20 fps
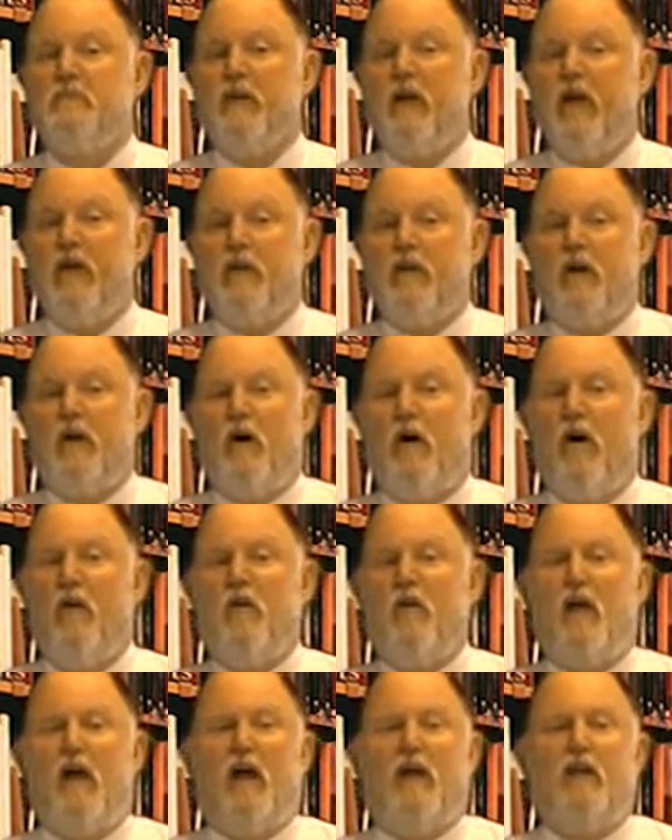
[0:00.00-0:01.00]
And you go,
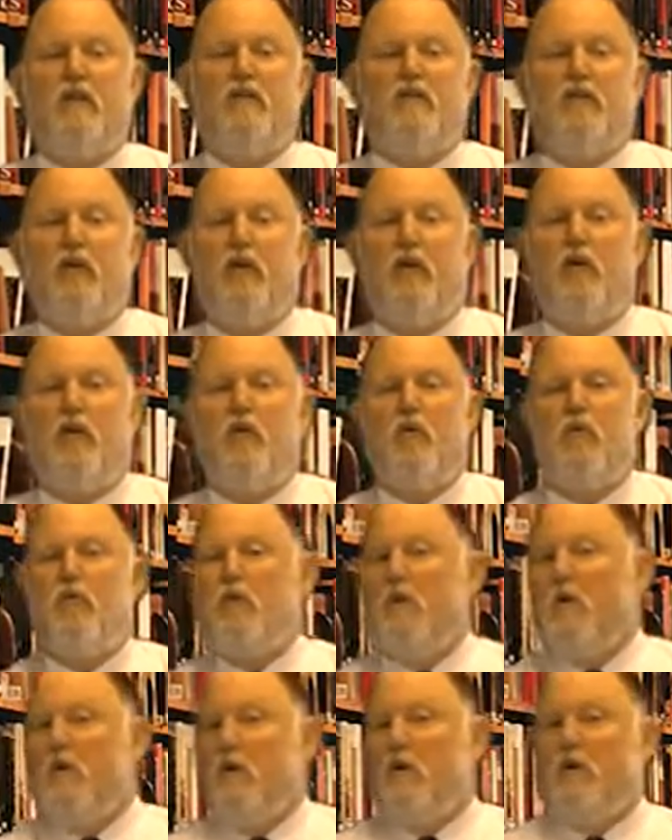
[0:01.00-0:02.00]
okay, so
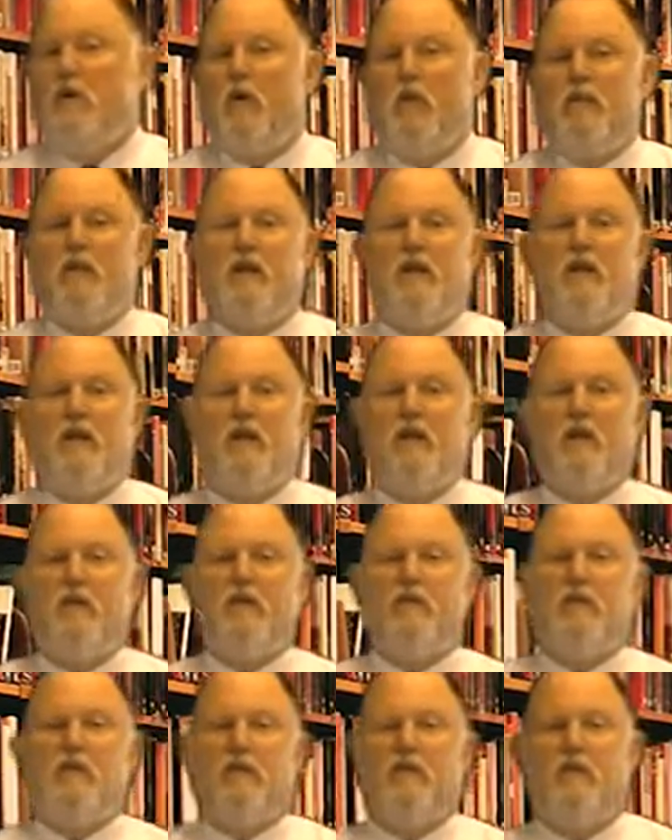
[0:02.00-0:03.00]
no big
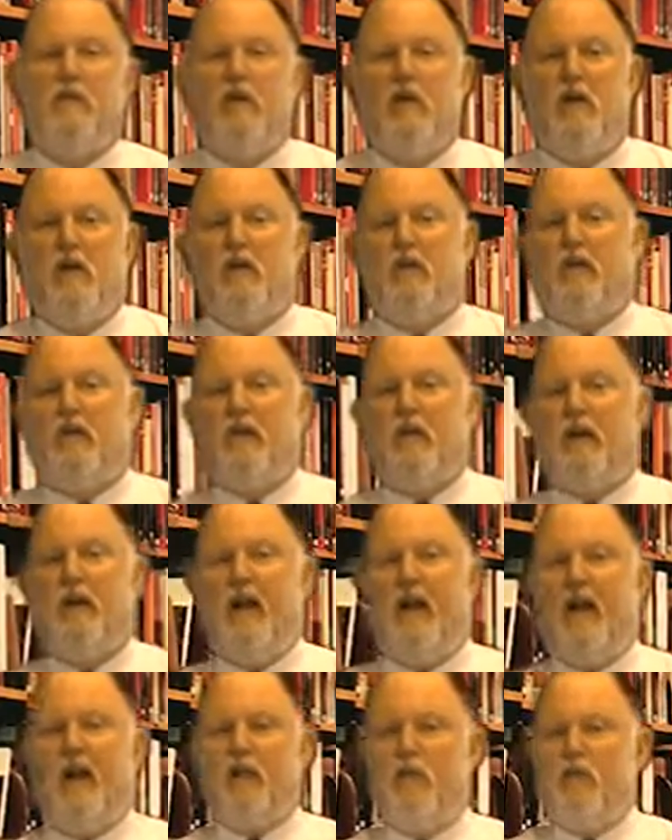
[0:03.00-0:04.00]
deals. So, and
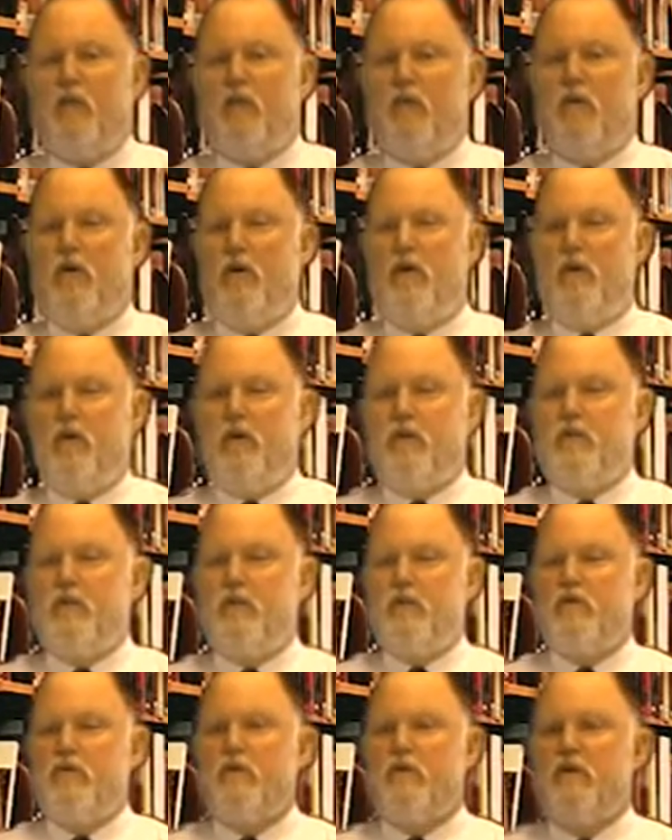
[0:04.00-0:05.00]
I ask you, well, who
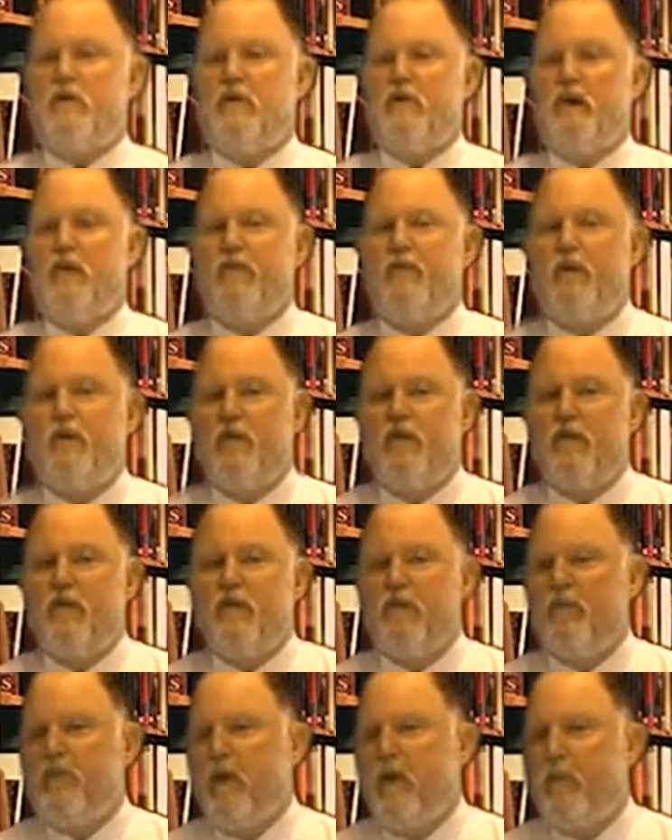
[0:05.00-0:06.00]
issues Discover card? And
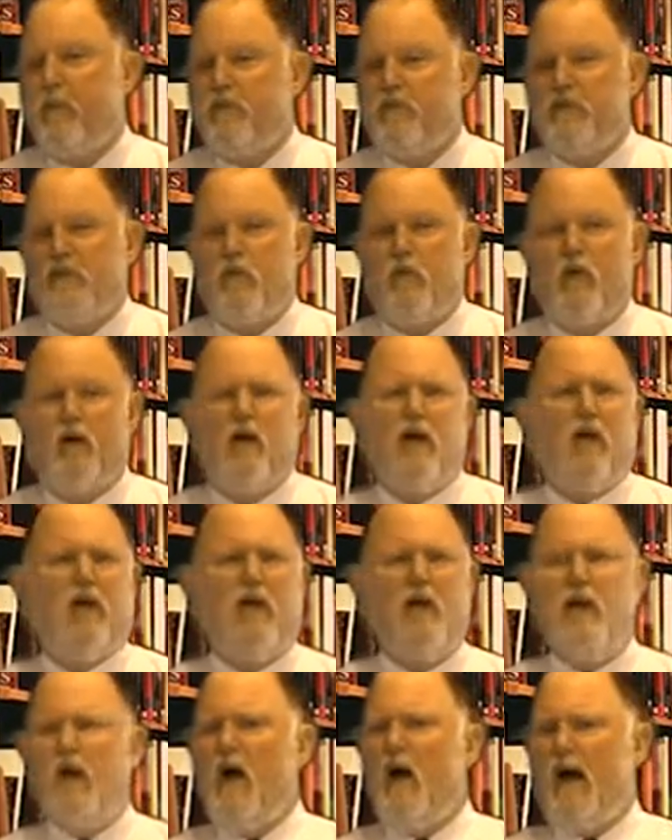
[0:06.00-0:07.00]
you're probably going to say,
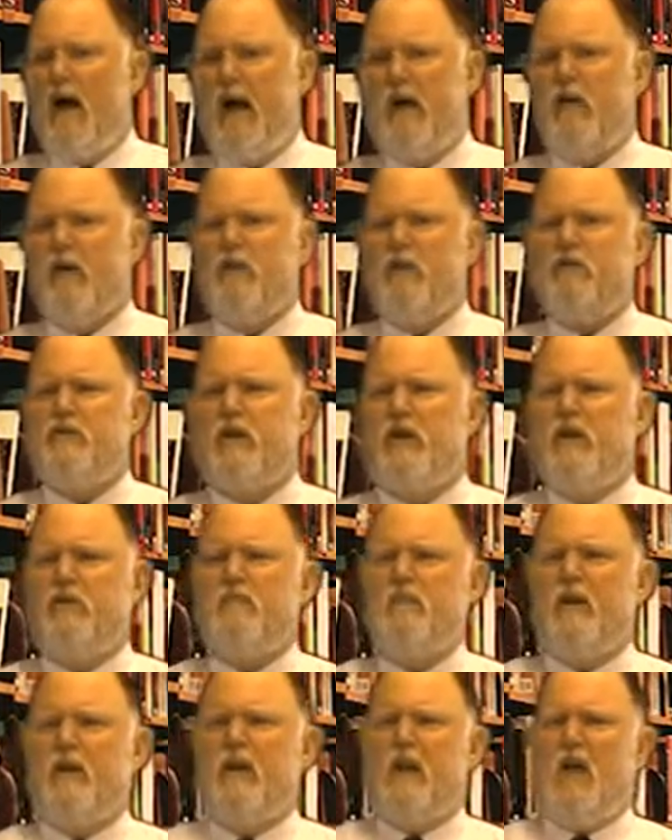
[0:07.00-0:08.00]
well, I don't know,
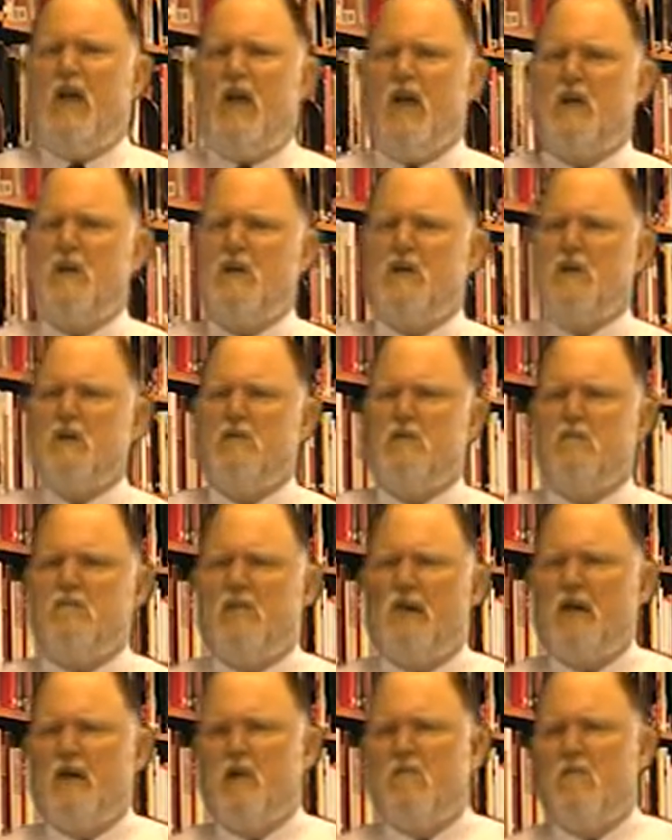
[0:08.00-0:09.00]
Chase Manhattan,
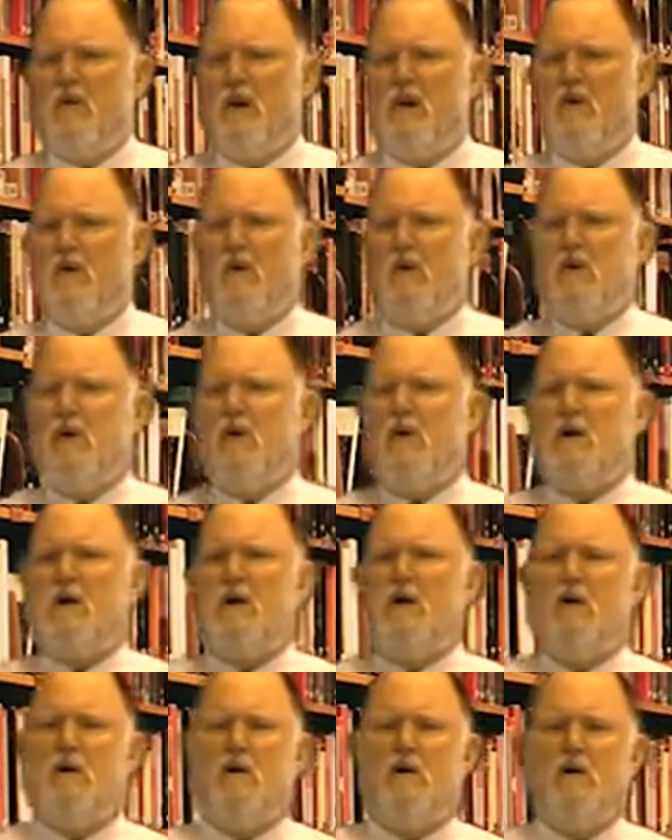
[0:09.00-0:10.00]
Bank of
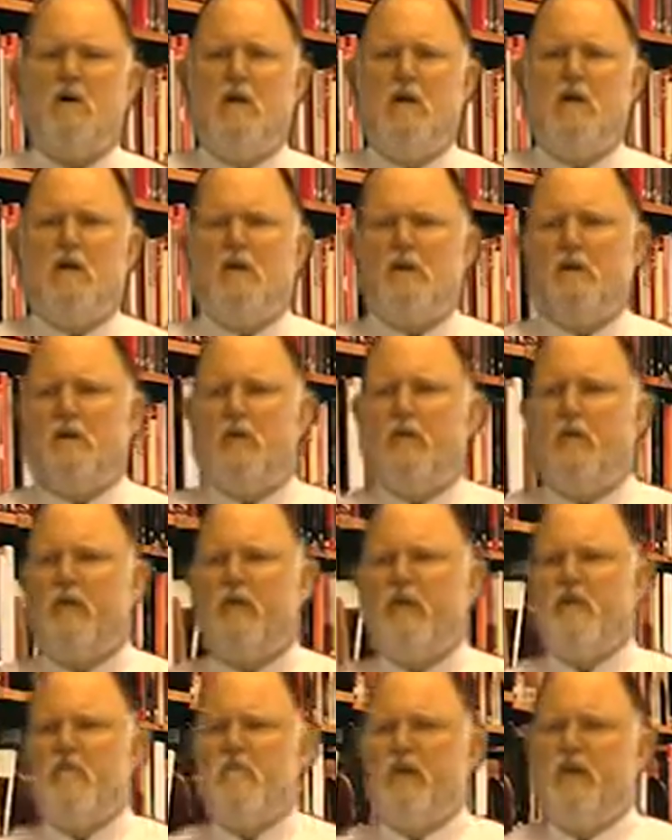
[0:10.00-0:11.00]
America, one of
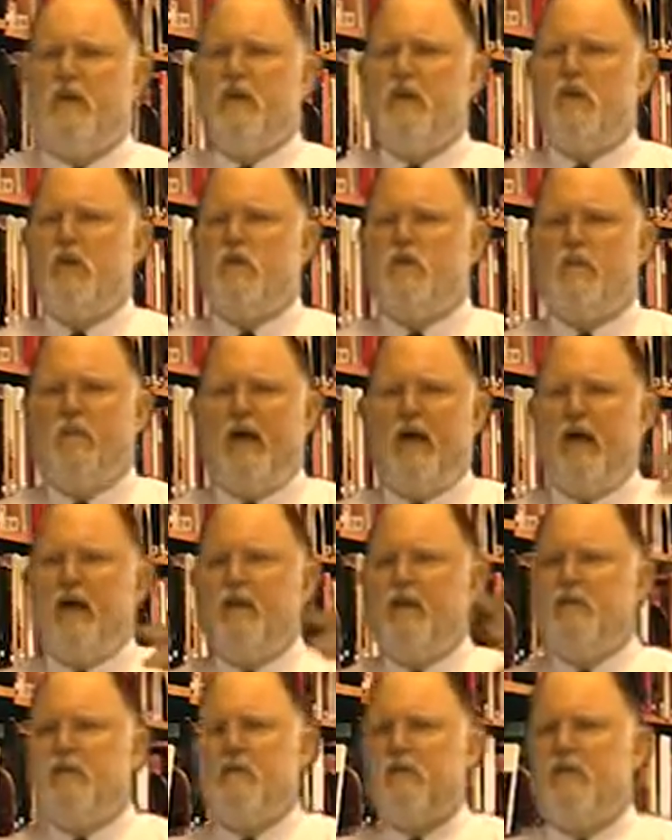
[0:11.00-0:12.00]
these big, huge
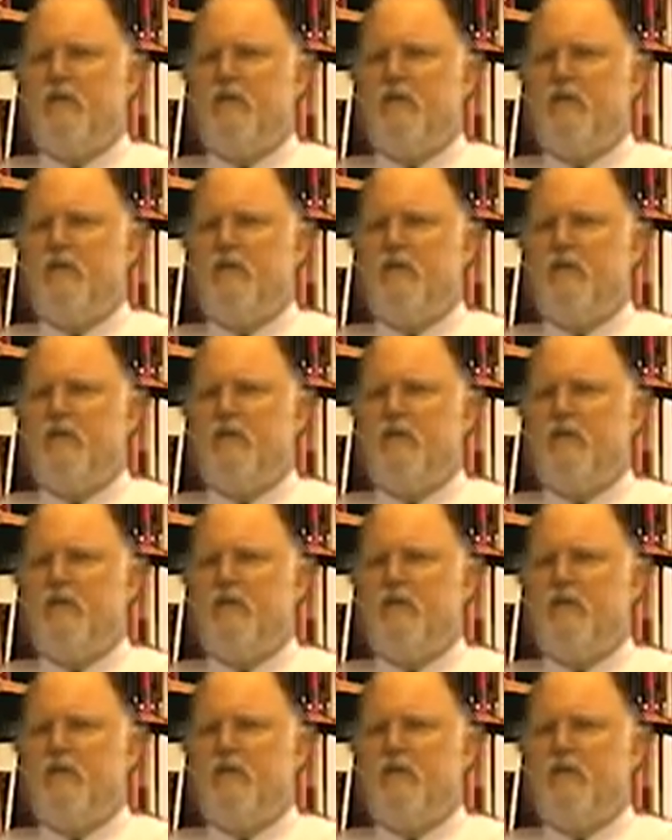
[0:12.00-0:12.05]
banks,